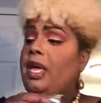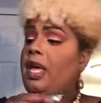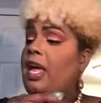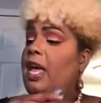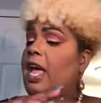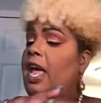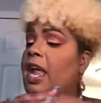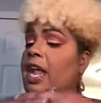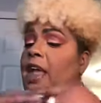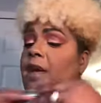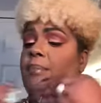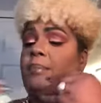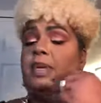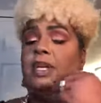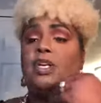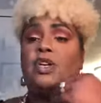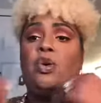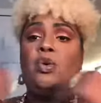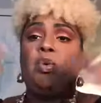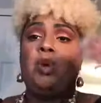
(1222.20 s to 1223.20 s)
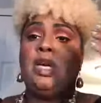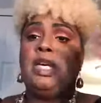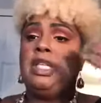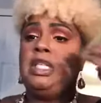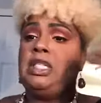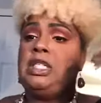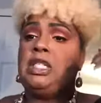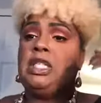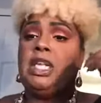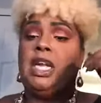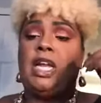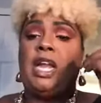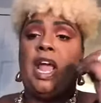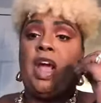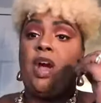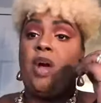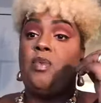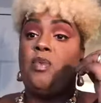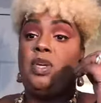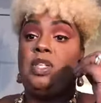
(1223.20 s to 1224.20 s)
and I've been going into,
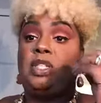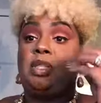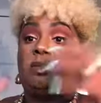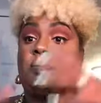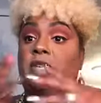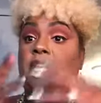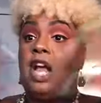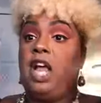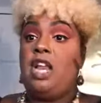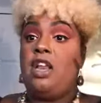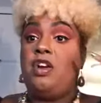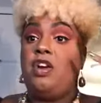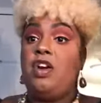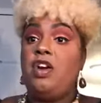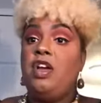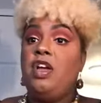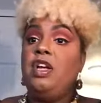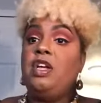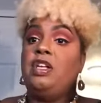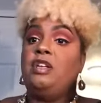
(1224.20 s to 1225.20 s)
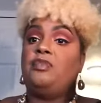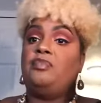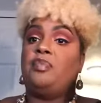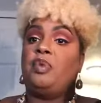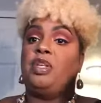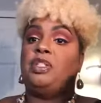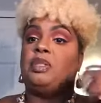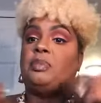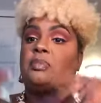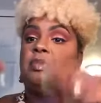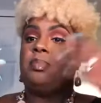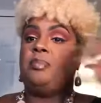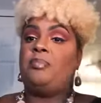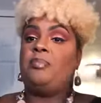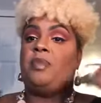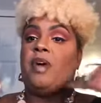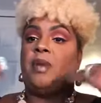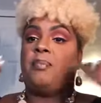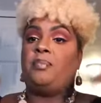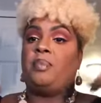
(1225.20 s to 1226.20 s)
now I want some color.
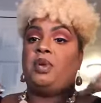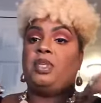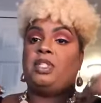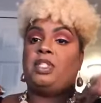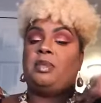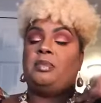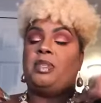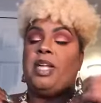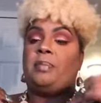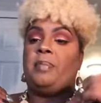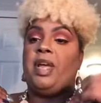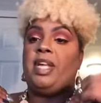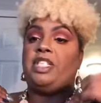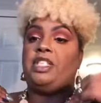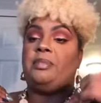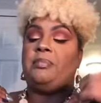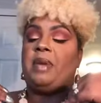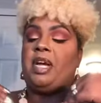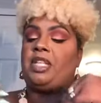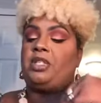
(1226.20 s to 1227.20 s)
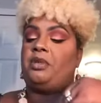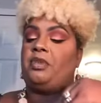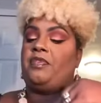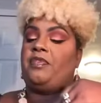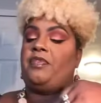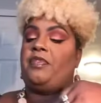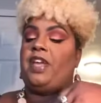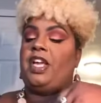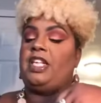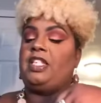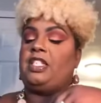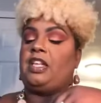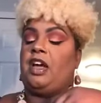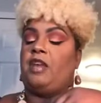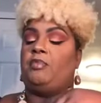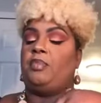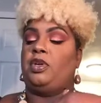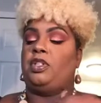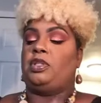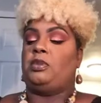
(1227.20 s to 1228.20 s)
I brought some dimension back to her face. I
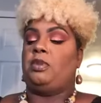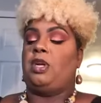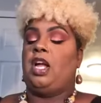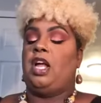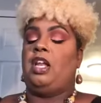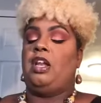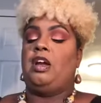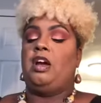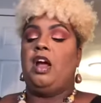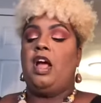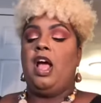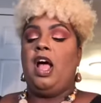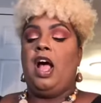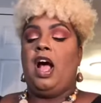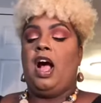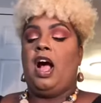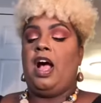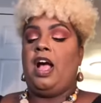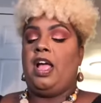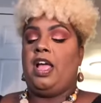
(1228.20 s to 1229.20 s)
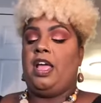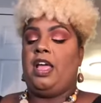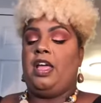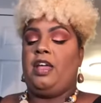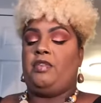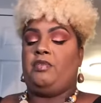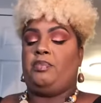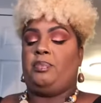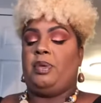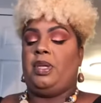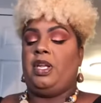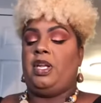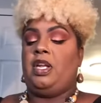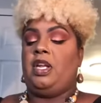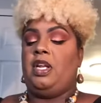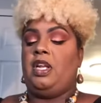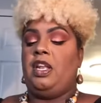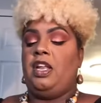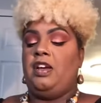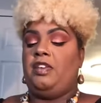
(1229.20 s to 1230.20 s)
brought some color. I have
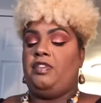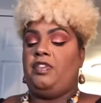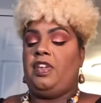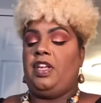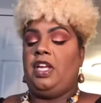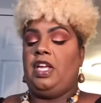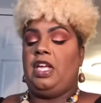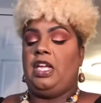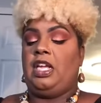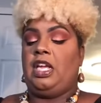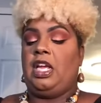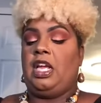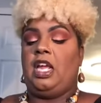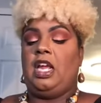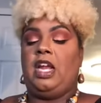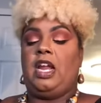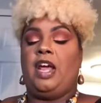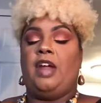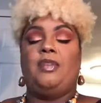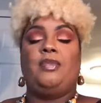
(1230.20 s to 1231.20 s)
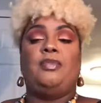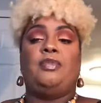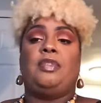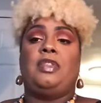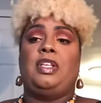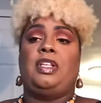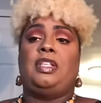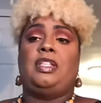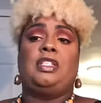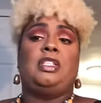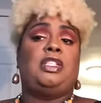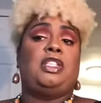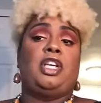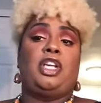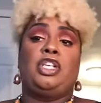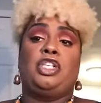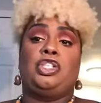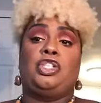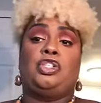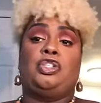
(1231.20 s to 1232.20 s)
been loving, and I don't think this
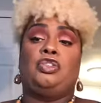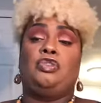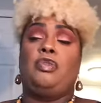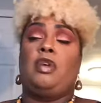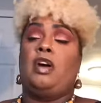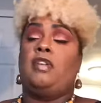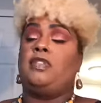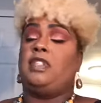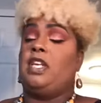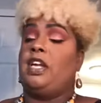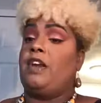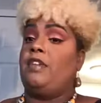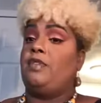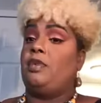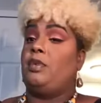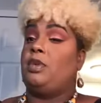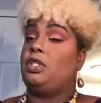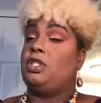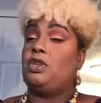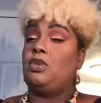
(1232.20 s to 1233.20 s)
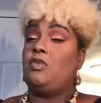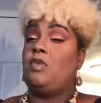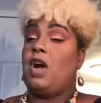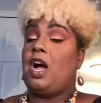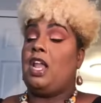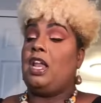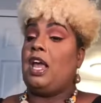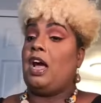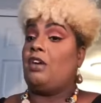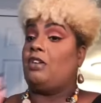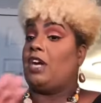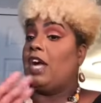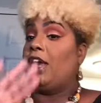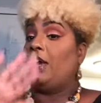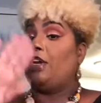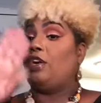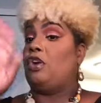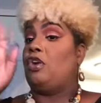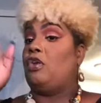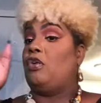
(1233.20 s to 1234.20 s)
changes too often. Every once in a while I'll kind
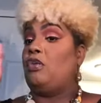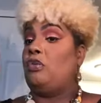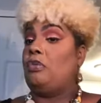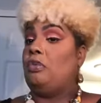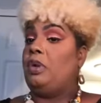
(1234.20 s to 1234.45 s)
of go